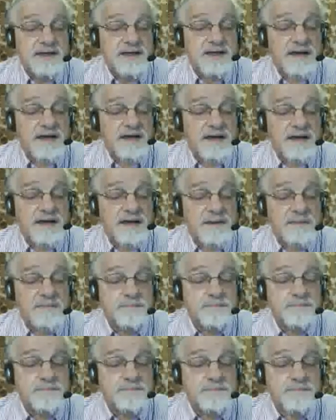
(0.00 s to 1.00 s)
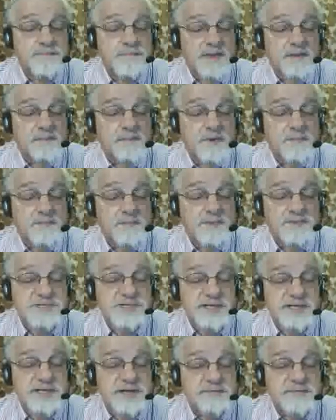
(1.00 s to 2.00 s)
um, but
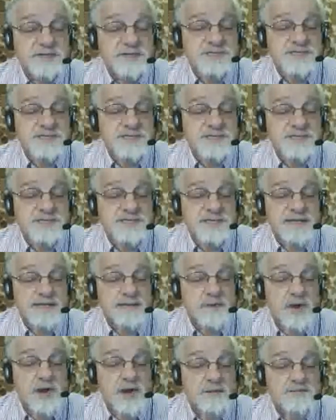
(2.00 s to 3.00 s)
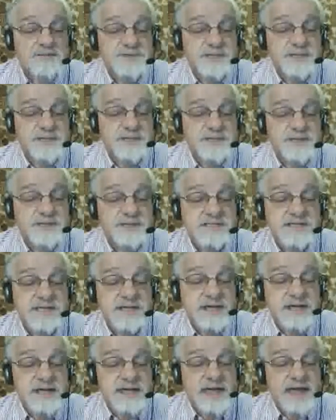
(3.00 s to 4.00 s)
mostly I'm using the same options.
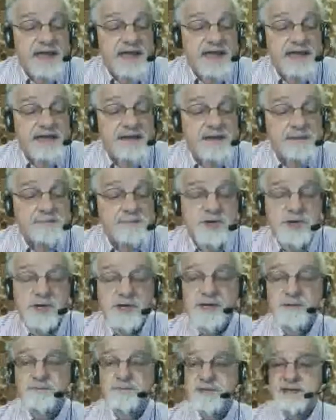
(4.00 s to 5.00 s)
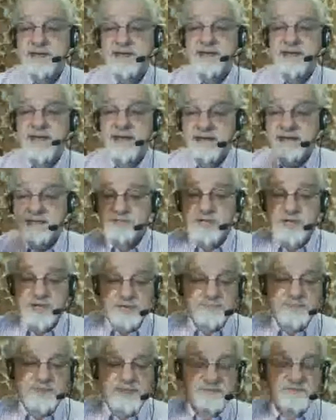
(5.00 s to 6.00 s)
And I'm copying a
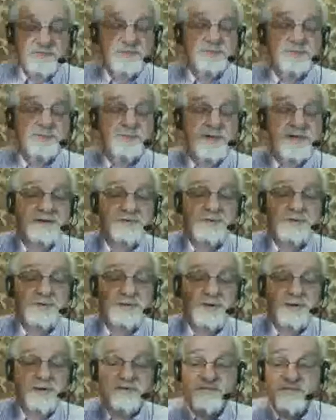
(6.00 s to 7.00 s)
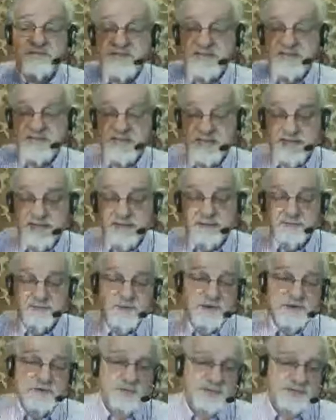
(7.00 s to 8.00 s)
top-level directory called
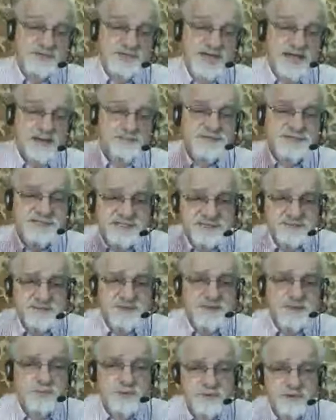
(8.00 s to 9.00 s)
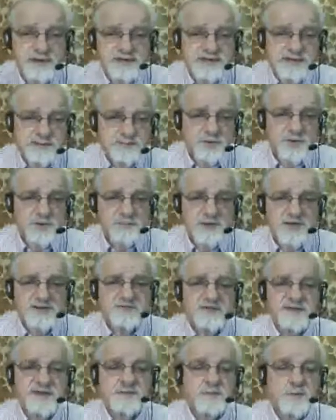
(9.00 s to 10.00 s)
VM, which happens to be where I keep all my
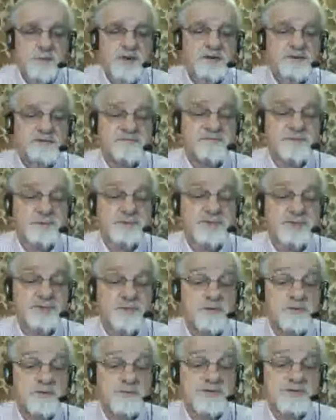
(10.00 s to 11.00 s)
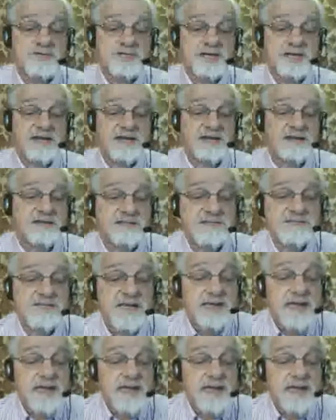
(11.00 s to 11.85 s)
VMware virtual machines.